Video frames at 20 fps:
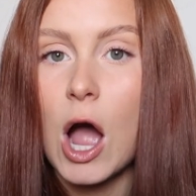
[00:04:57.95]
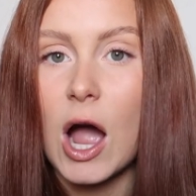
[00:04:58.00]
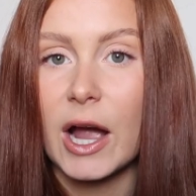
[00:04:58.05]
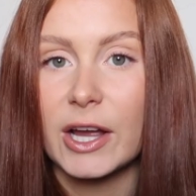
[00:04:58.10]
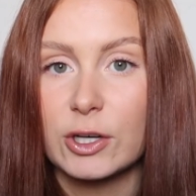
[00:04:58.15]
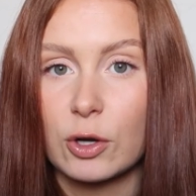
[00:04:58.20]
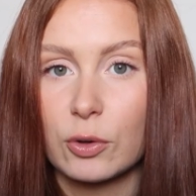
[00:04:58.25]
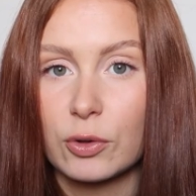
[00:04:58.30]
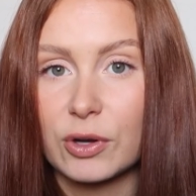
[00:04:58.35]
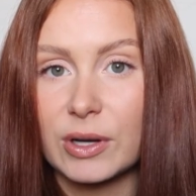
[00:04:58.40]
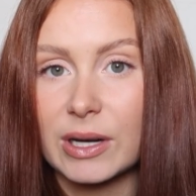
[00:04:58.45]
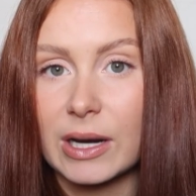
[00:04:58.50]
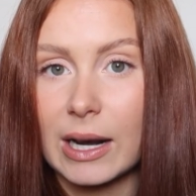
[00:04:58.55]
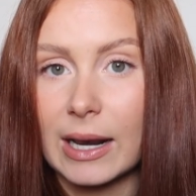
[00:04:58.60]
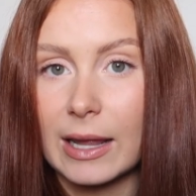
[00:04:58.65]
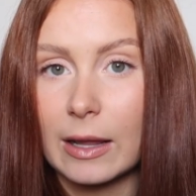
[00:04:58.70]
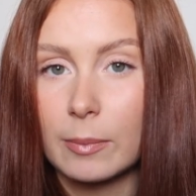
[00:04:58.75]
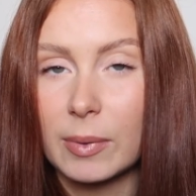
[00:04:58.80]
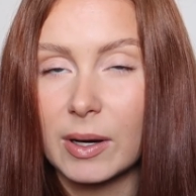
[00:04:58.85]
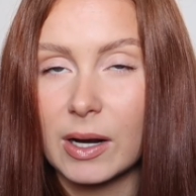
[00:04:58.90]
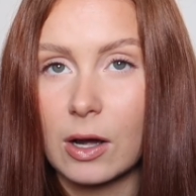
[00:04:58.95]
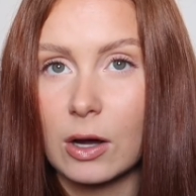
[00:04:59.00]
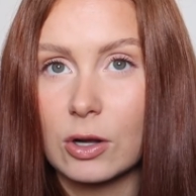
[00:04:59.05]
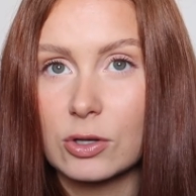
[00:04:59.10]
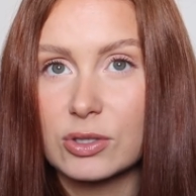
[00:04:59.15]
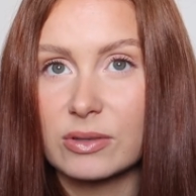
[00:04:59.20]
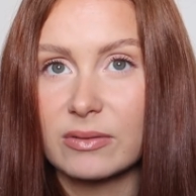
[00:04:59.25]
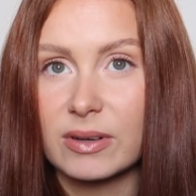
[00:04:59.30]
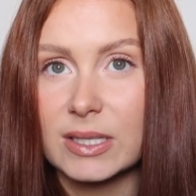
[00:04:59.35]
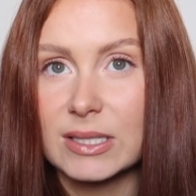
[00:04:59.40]
I know they're in a little bit of
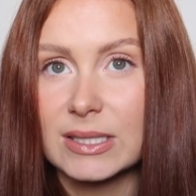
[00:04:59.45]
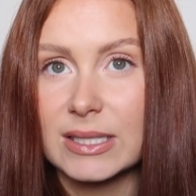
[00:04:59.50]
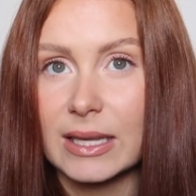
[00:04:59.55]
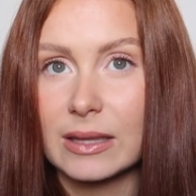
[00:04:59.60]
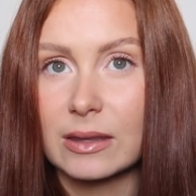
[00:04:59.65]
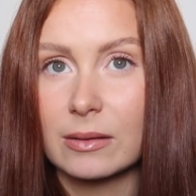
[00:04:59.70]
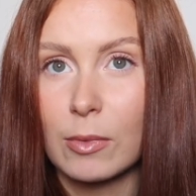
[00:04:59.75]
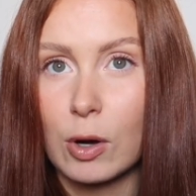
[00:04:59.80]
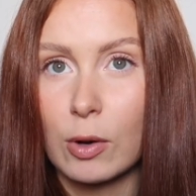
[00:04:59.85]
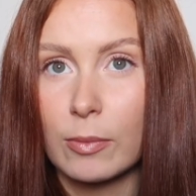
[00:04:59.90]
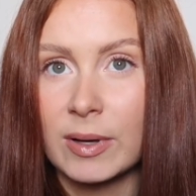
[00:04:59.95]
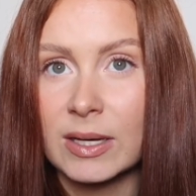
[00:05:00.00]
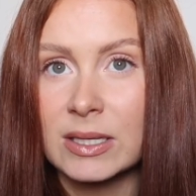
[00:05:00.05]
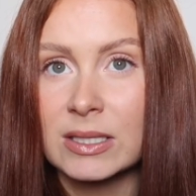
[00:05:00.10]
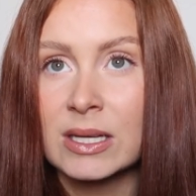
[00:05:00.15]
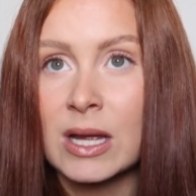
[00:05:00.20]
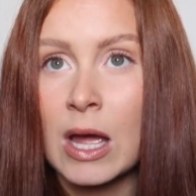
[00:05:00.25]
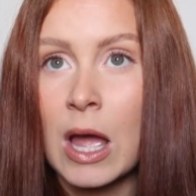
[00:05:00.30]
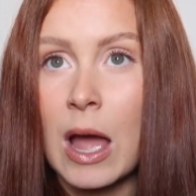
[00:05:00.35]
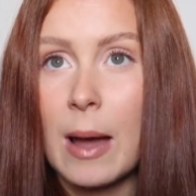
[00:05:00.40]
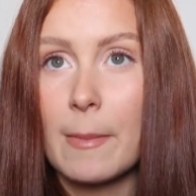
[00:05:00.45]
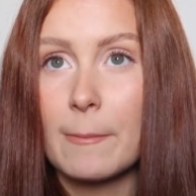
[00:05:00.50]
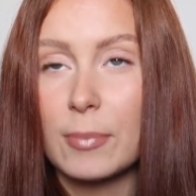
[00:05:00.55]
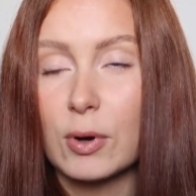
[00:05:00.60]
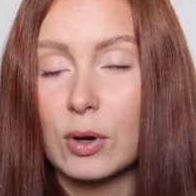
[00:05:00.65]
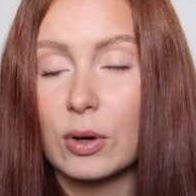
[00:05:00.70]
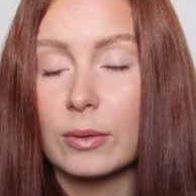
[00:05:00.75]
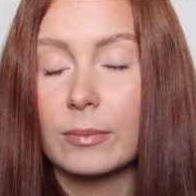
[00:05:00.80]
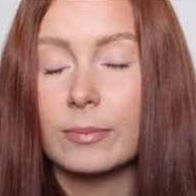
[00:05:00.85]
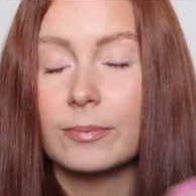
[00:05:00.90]
controversy at the moment,
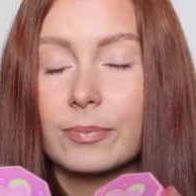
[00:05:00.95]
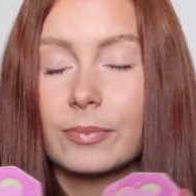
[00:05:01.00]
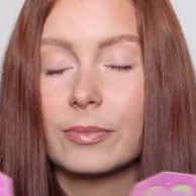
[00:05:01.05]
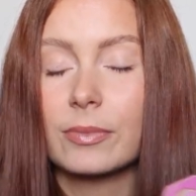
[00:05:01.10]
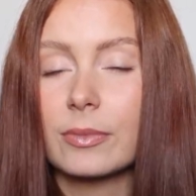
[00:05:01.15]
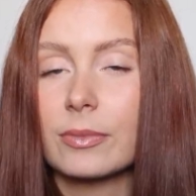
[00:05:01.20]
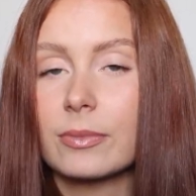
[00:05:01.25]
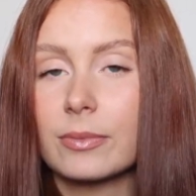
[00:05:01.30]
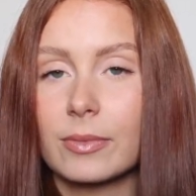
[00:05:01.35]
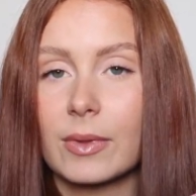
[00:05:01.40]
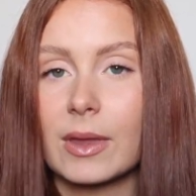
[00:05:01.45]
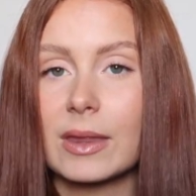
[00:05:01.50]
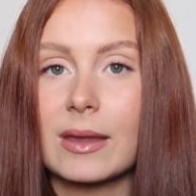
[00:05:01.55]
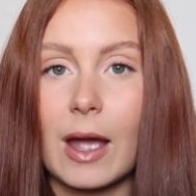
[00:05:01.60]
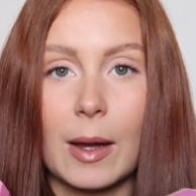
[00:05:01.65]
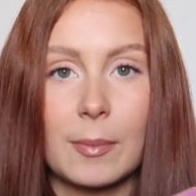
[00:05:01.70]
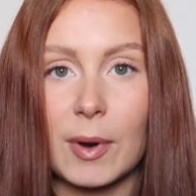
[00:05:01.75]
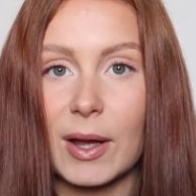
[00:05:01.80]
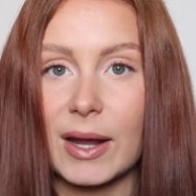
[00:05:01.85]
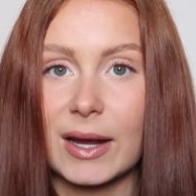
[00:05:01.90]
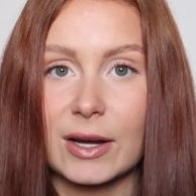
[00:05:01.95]
but I'm not